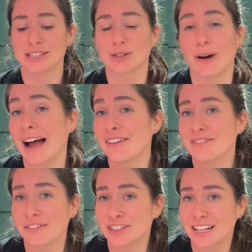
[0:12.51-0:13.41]
So I've
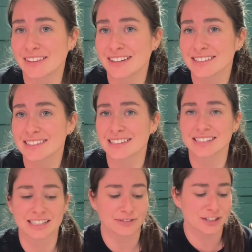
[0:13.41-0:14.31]
never done this. This
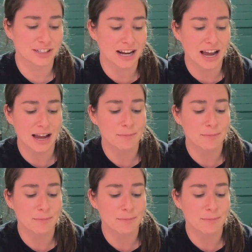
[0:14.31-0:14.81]
is the first time.